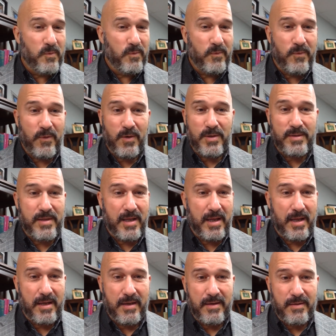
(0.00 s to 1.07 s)
first
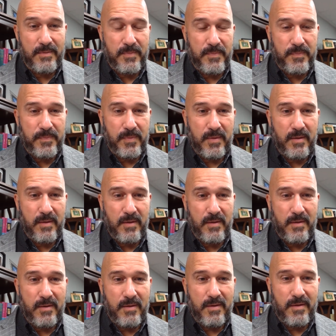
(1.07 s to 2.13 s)
thing,
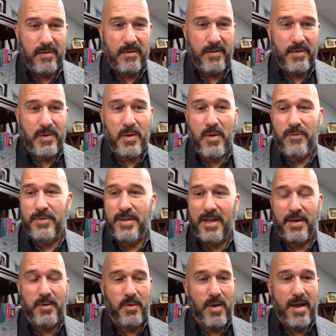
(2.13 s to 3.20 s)
do you ever
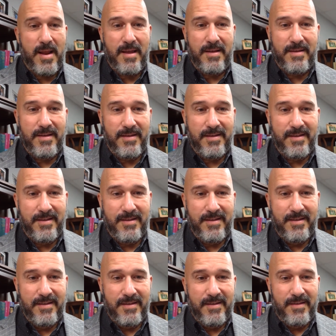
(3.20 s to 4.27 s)
take credit
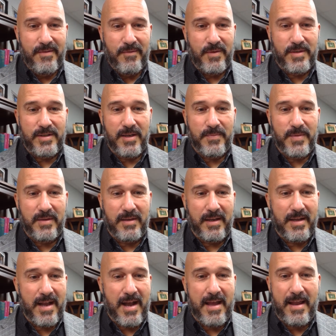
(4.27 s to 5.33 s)
for something that
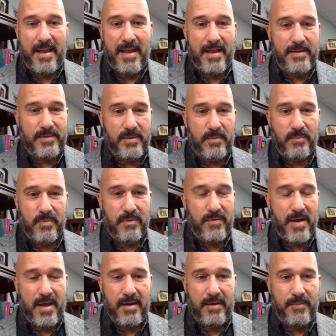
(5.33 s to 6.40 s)
God has
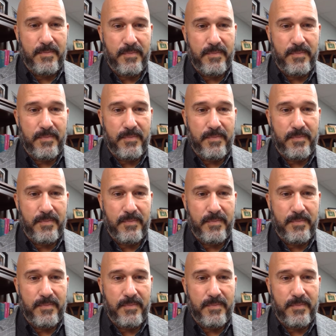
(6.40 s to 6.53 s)
provided?